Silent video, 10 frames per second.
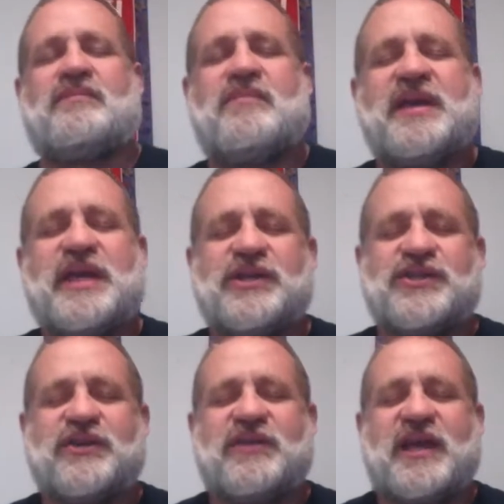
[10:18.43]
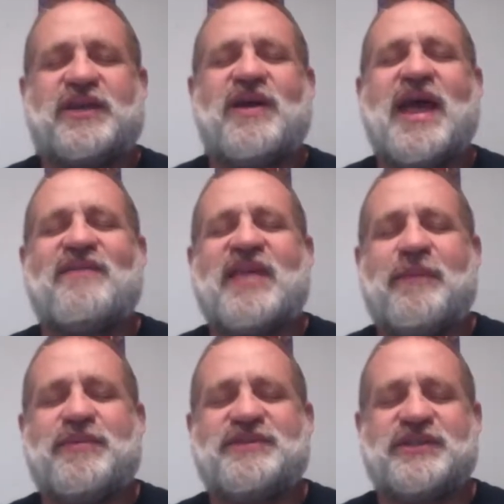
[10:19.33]
making sure that you have
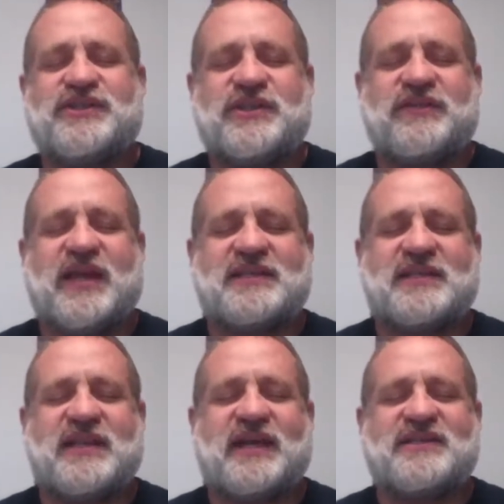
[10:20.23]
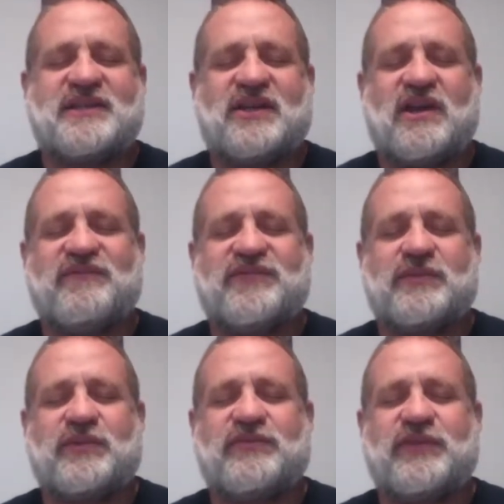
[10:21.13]
that position that's nice and
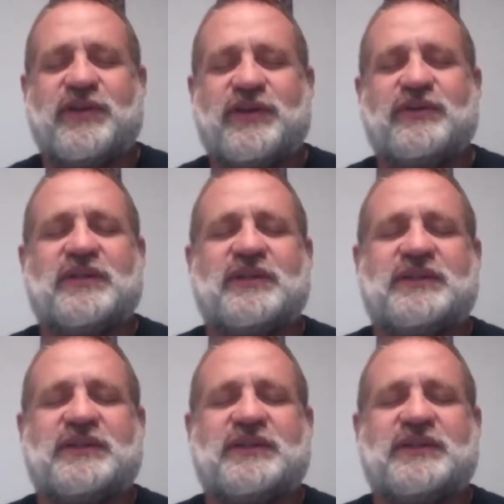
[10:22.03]
comfortable for you,